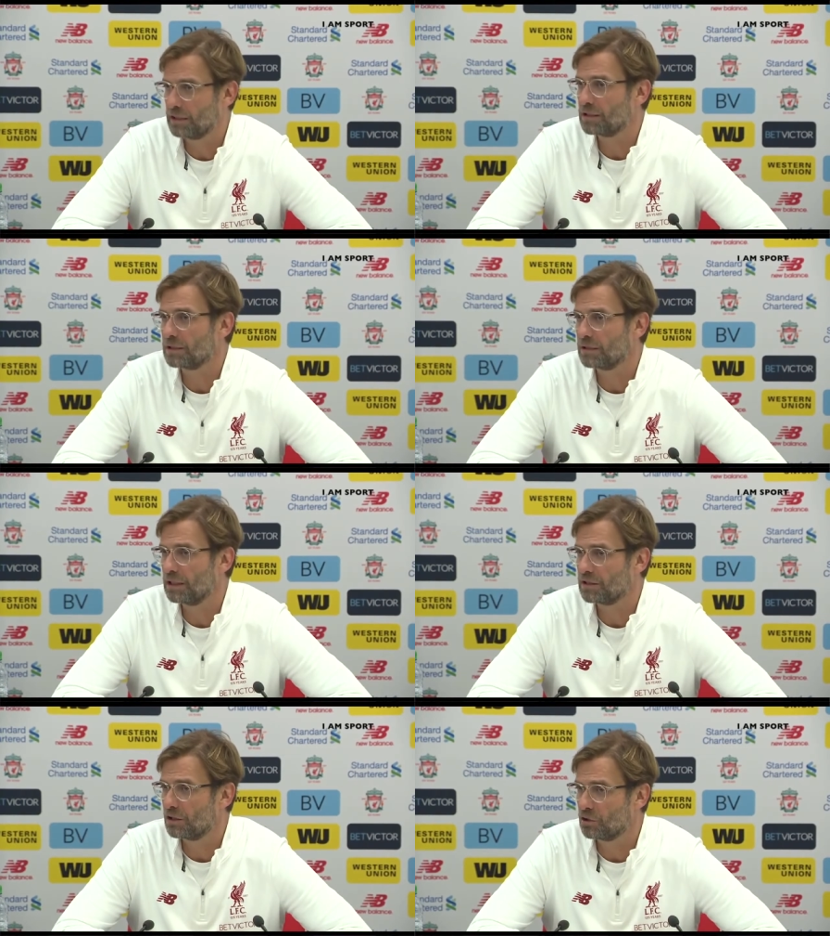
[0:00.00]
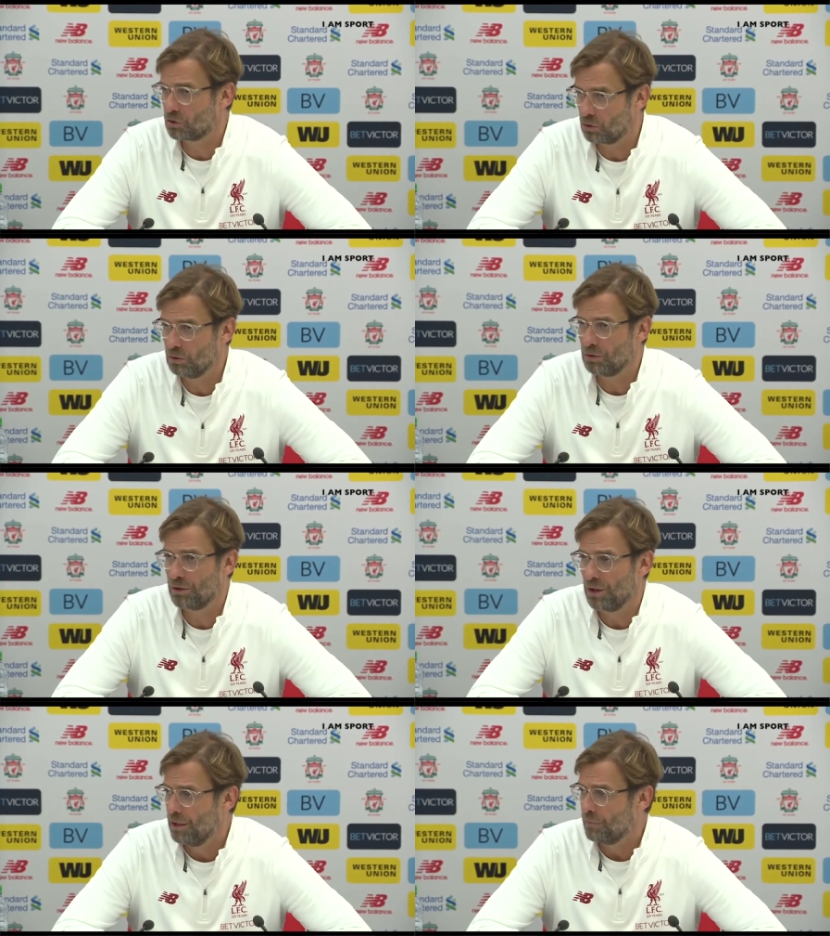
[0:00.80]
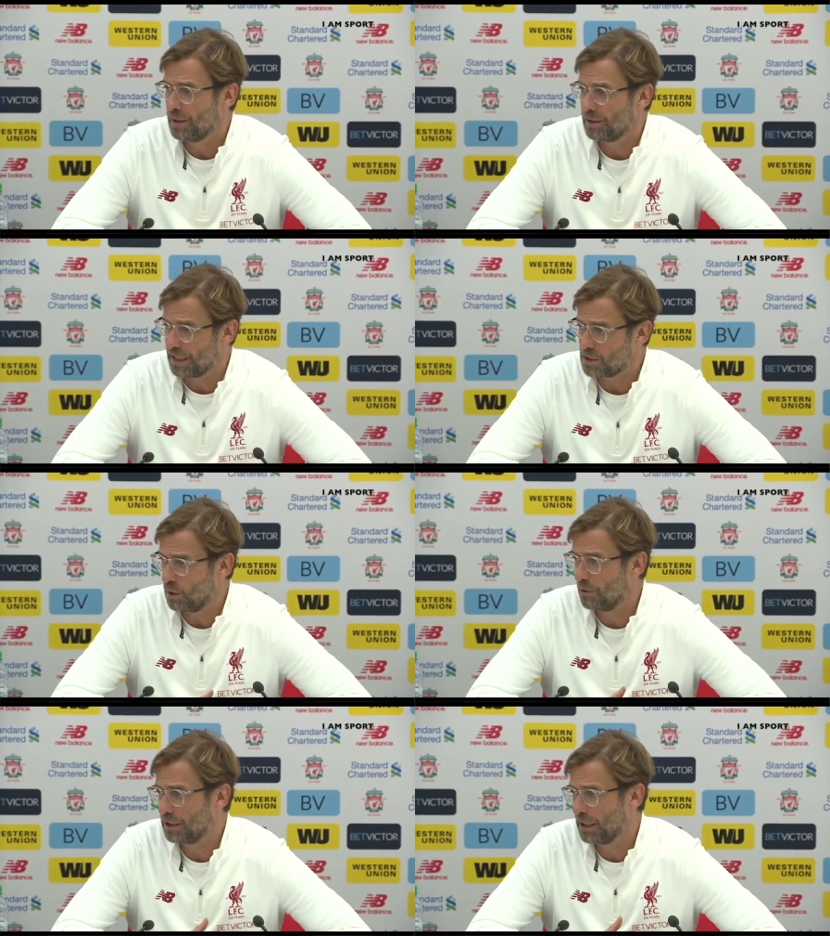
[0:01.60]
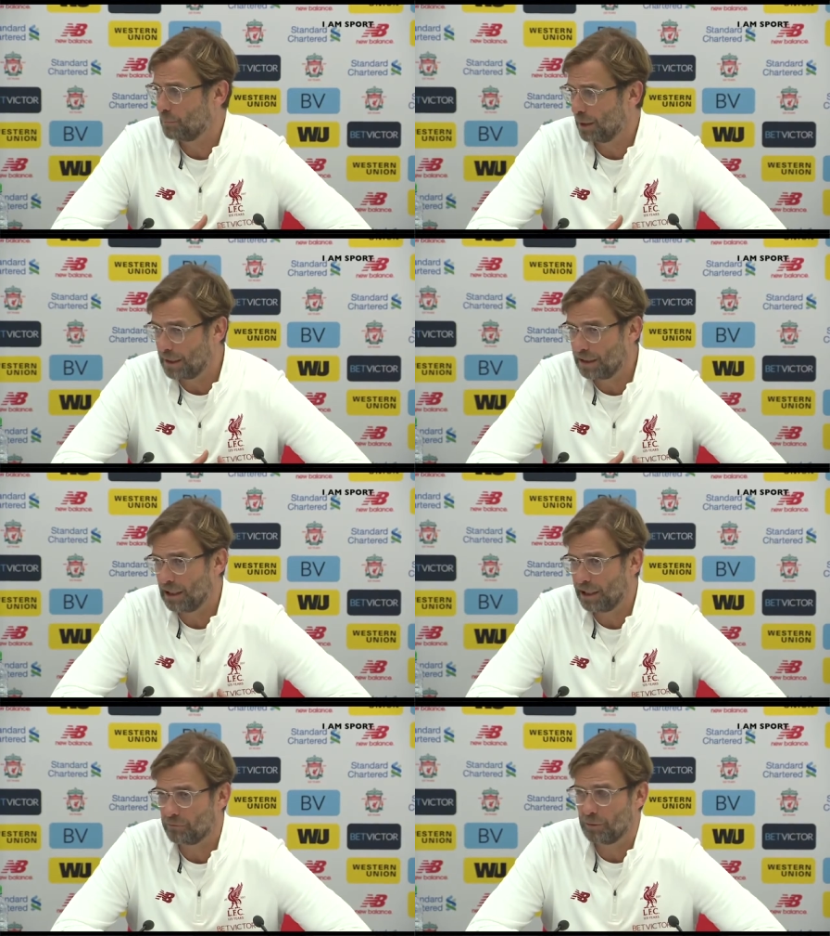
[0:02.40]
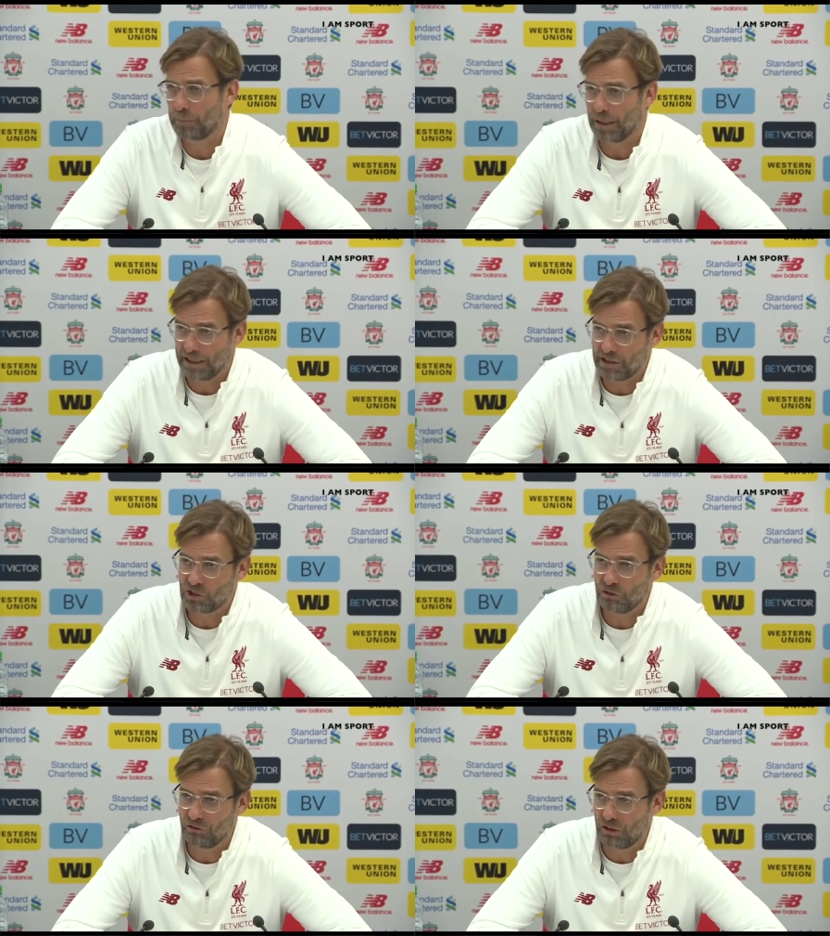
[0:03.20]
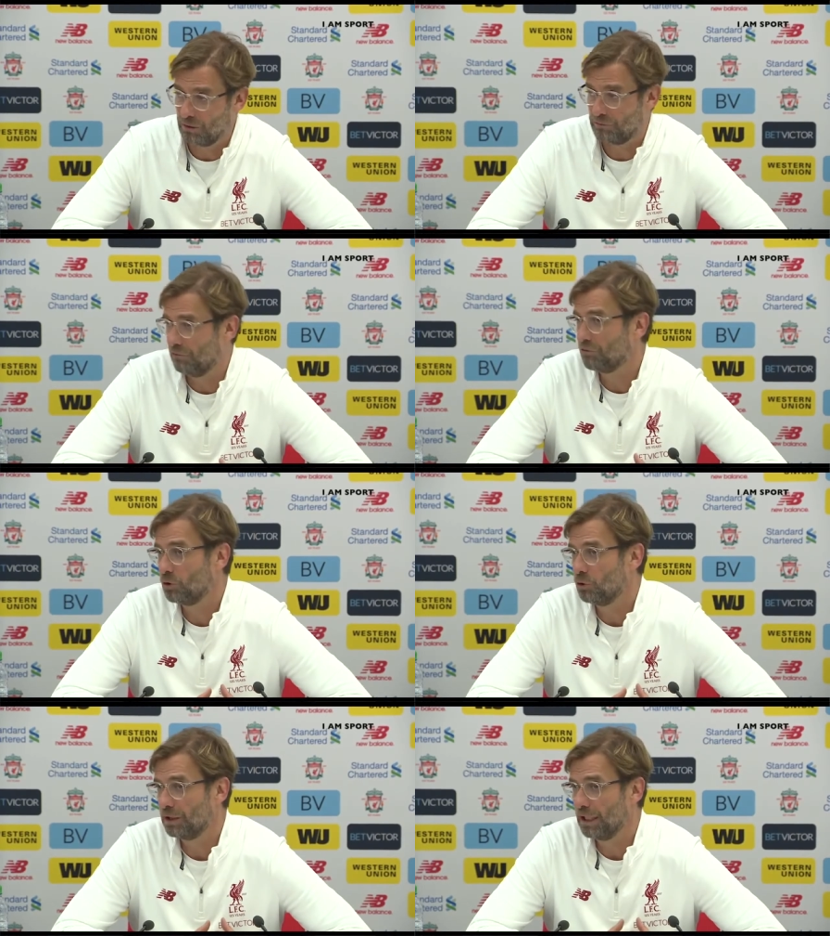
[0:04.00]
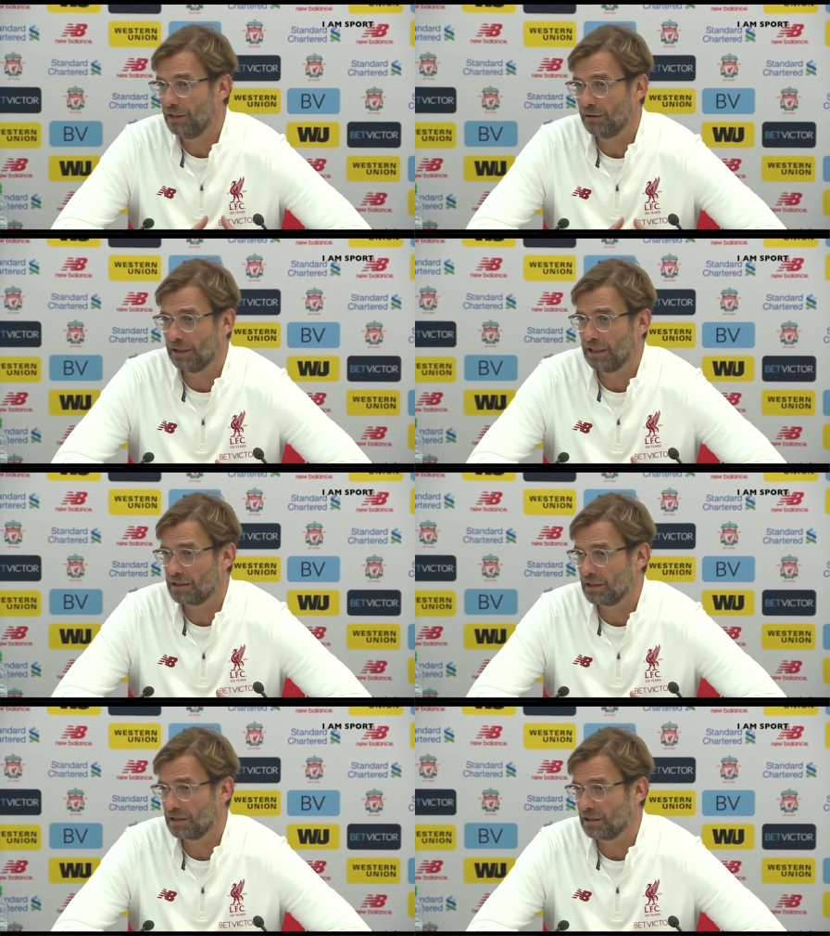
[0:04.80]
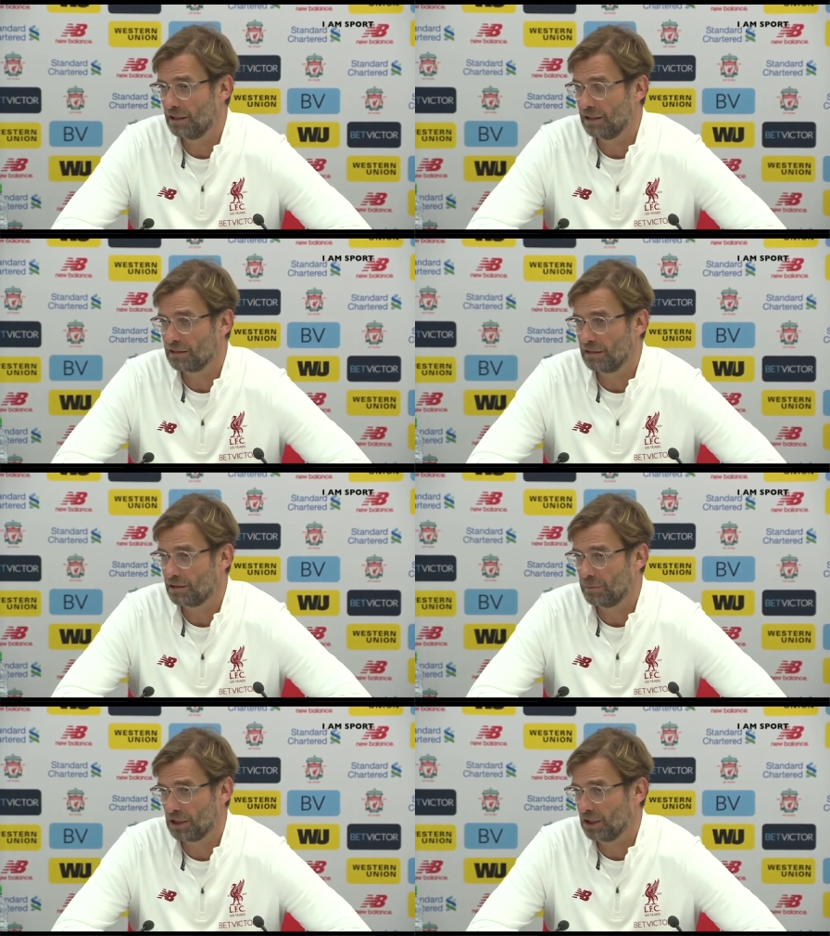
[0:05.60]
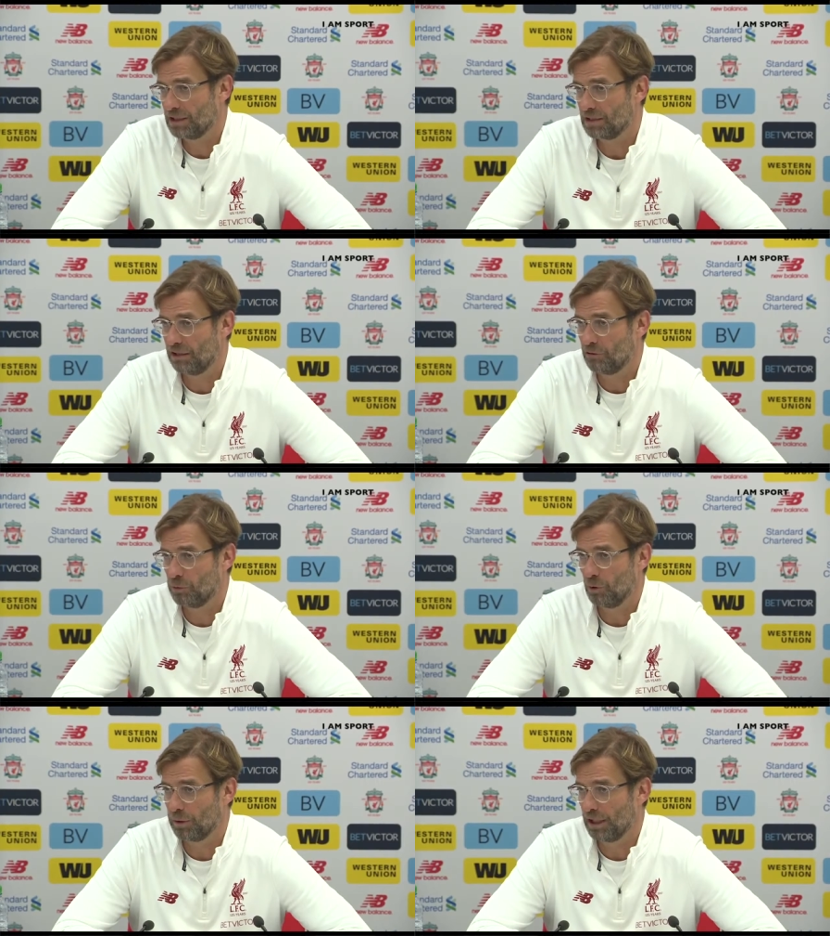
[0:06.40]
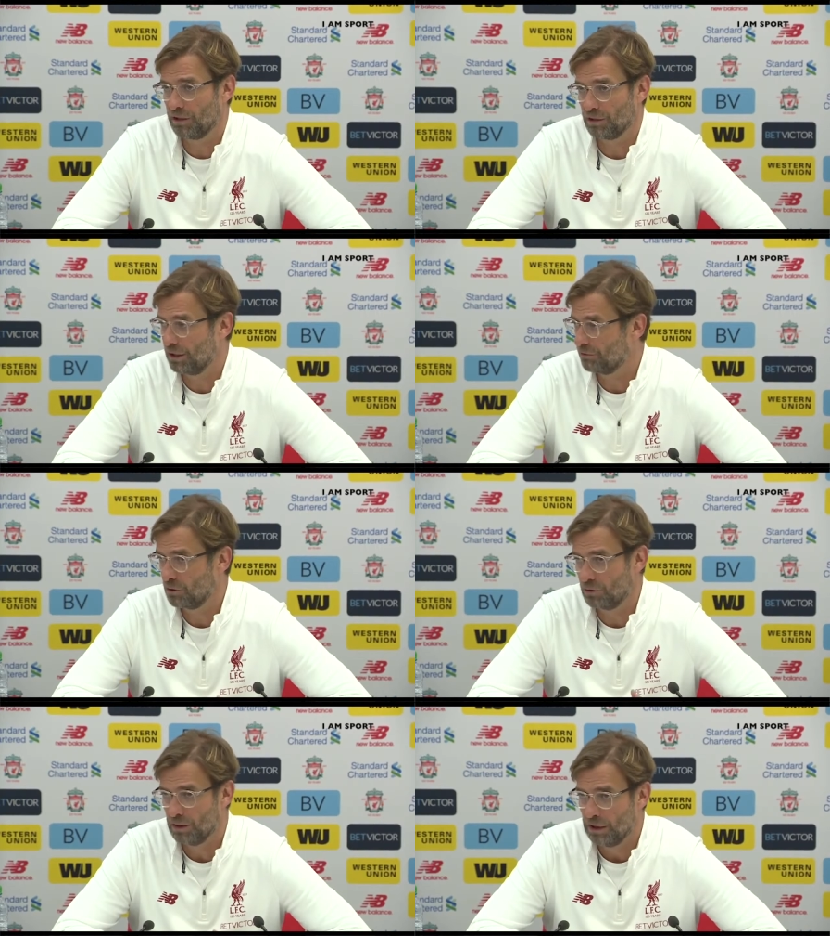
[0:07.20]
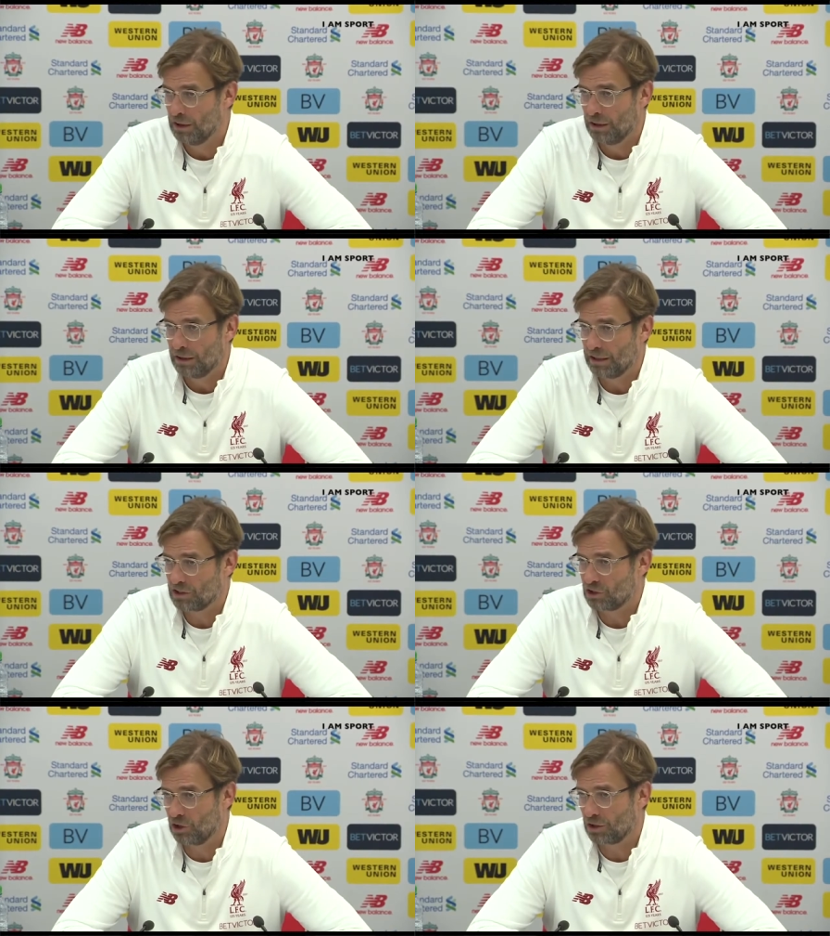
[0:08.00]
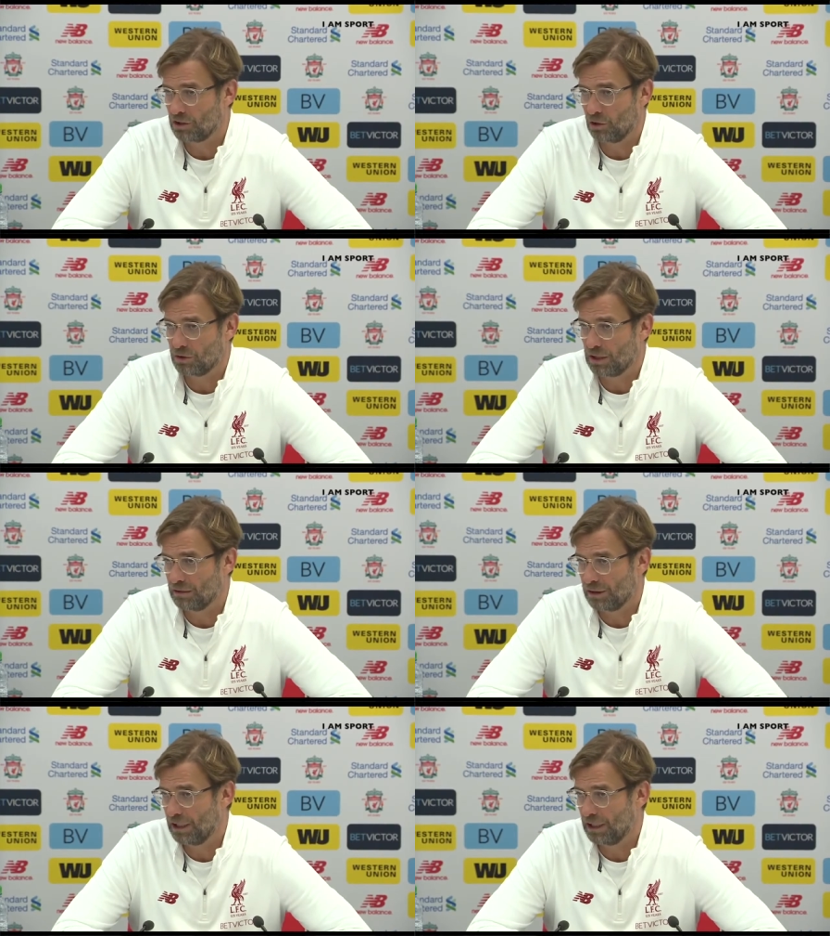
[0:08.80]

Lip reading: That's the truth. That's why we can play like we played so far, but we have to do it again. And that's especially as a Liverpool player, you have to, there's not no time.